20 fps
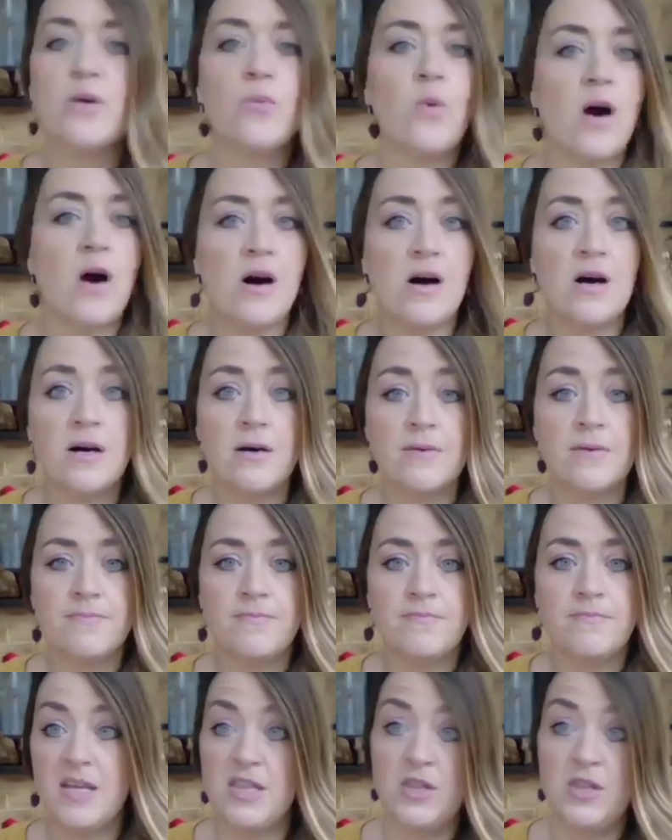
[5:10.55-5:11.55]
where you
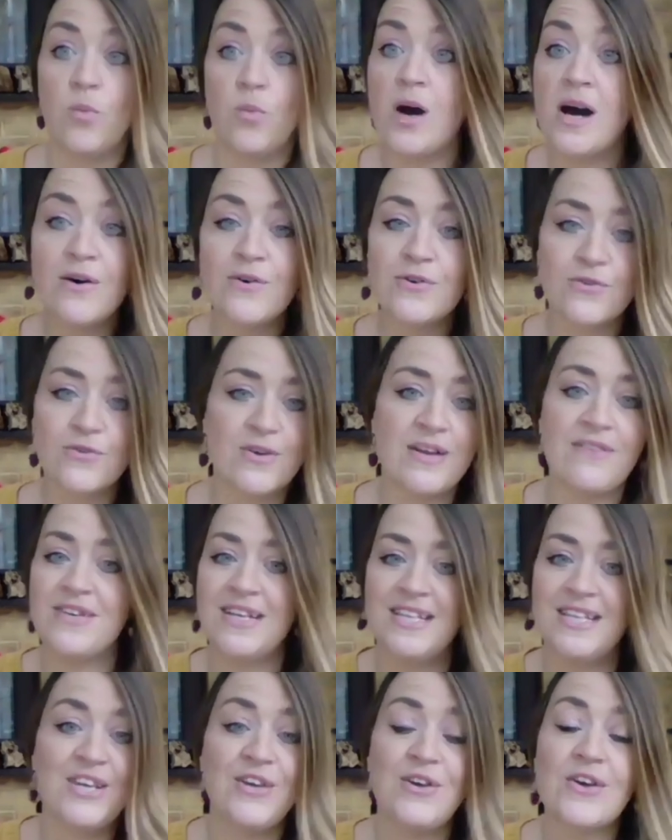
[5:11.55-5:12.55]
are in the
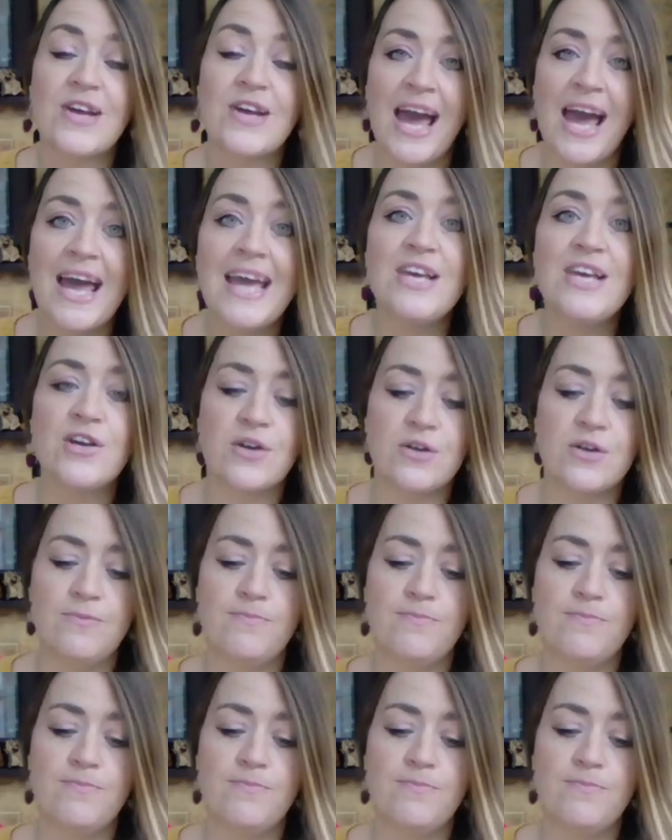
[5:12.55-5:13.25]
world or even in the UK,